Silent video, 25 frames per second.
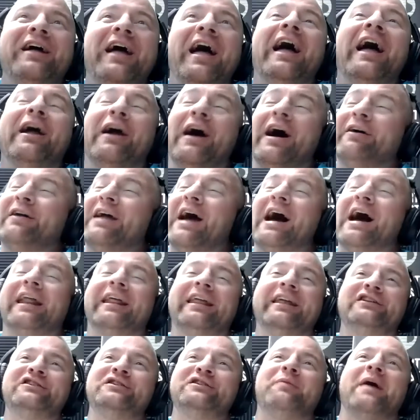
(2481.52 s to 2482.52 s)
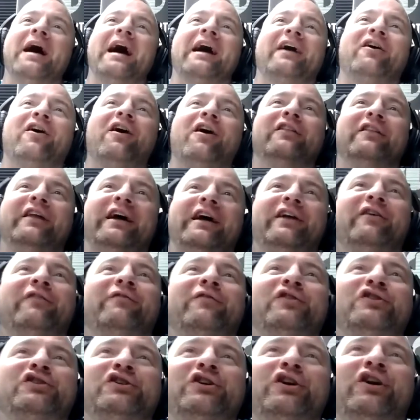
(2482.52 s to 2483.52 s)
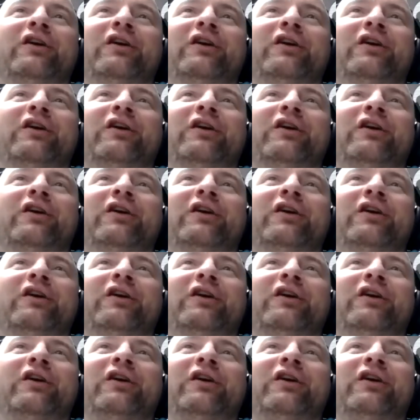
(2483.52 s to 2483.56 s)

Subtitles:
Hey, I got to get you back on later for sure.